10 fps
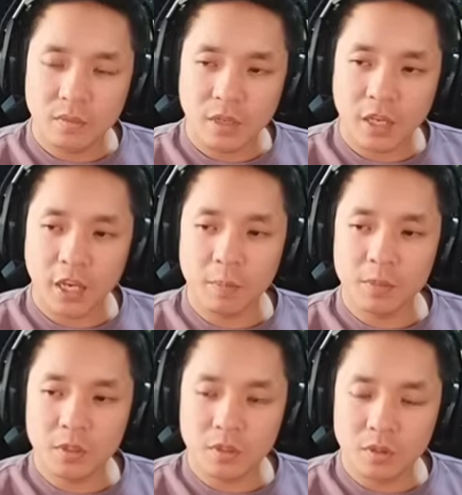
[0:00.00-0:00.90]

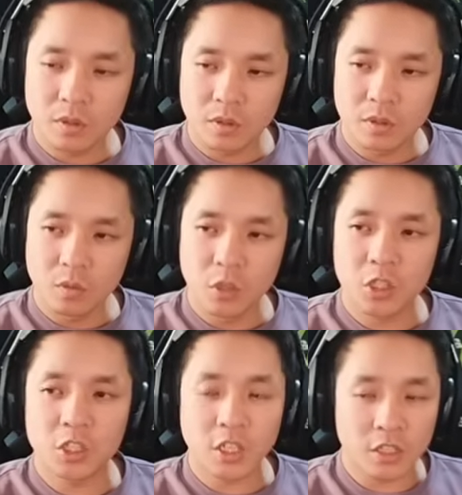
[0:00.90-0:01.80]
Caped,
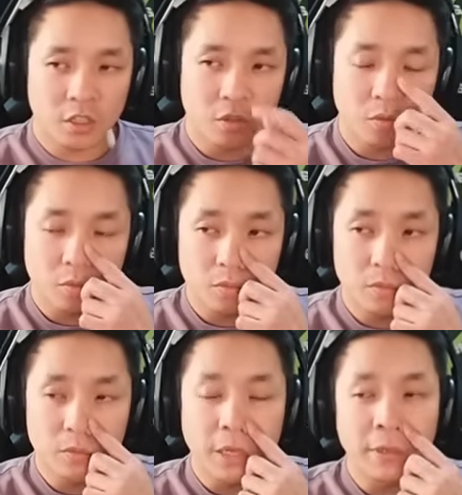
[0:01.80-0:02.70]
which doesn't.
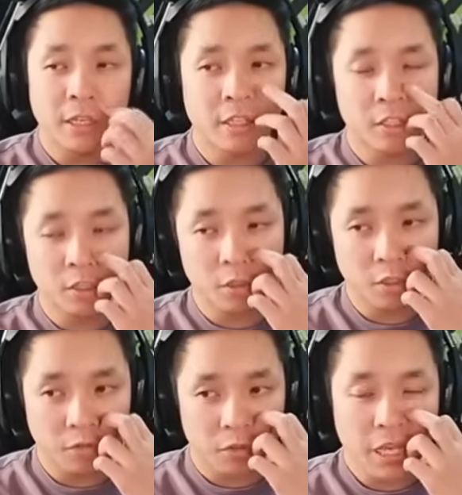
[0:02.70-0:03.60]
I mean, this is
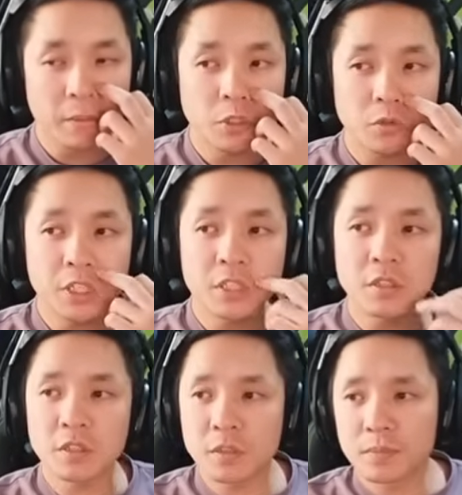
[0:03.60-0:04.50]
only for damage
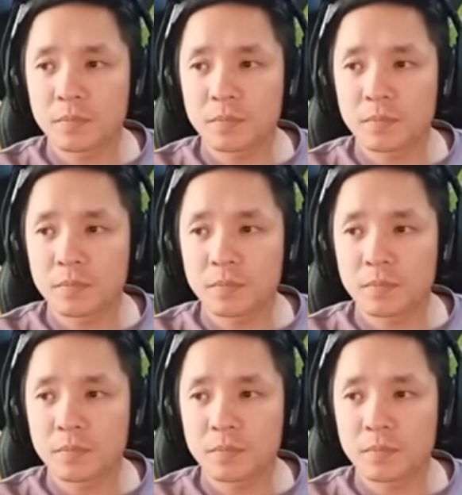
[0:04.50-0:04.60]
reasons.